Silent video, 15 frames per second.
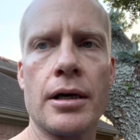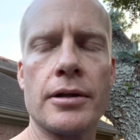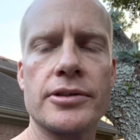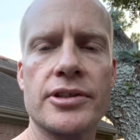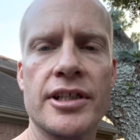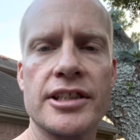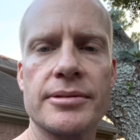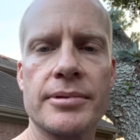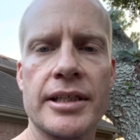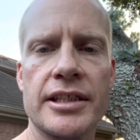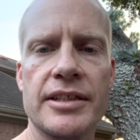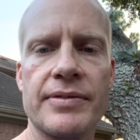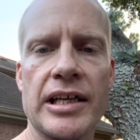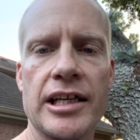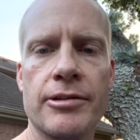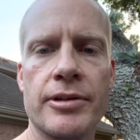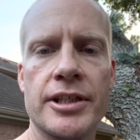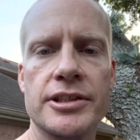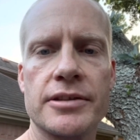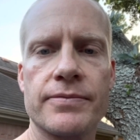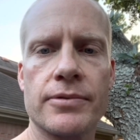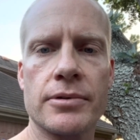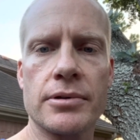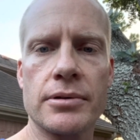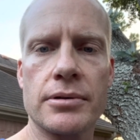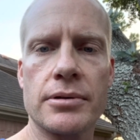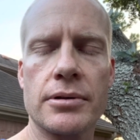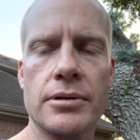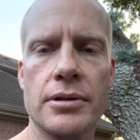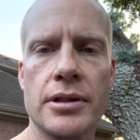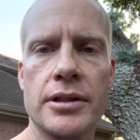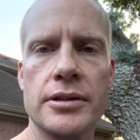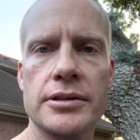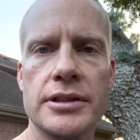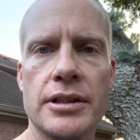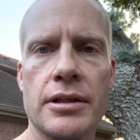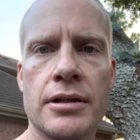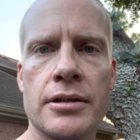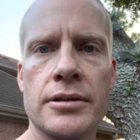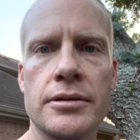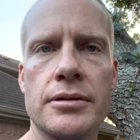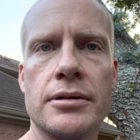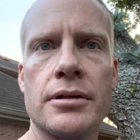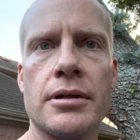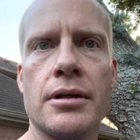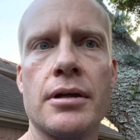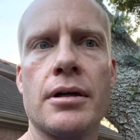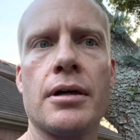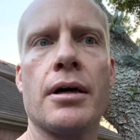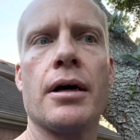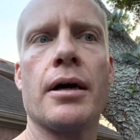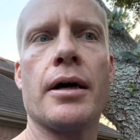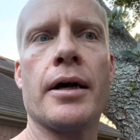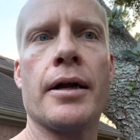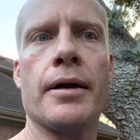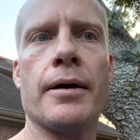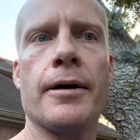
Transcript: transplant evaluation for her lungs and heart, and